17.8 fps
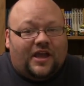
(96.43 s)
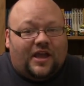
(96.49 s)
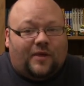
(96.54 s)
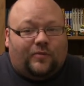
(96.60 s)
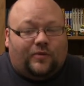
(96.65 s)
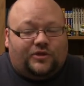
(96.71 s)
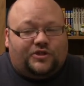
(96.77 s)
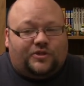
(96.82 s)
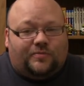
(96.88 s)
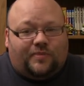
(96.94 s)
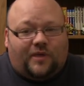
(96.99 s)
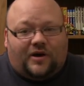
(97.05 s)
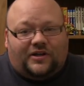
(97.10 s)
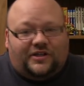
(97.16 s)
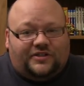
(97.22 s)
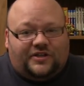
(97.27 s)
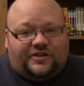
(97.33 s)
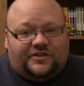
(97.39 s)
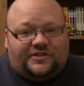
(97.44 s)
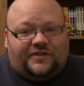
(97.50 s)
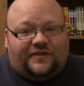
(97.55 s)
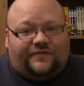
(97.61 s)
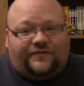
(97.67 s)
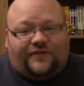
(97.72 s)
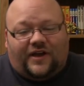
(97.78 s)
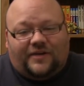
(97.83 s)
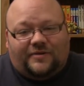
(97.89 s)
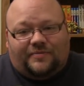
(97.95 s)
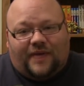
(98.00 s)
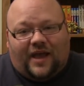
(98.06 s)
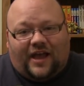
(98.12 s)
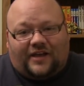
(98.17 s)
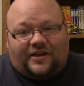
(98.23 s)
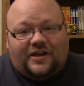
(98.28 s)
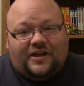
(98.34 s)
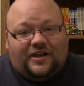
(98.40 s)
and what your body does to fight
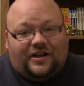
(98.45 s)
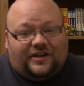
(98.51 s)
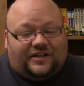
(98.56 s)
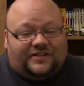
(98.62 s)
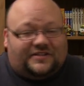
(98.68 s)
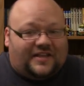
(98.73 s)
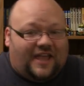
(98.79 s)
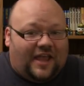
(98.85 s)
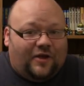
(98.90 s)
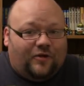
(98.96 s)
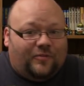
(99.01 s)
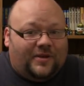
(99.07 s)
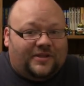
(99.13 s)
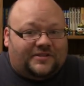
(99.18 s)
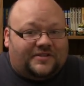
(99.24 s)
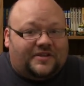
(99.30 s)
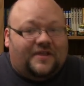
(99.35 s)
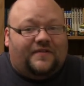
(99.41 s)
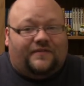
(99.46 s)
back against ailments,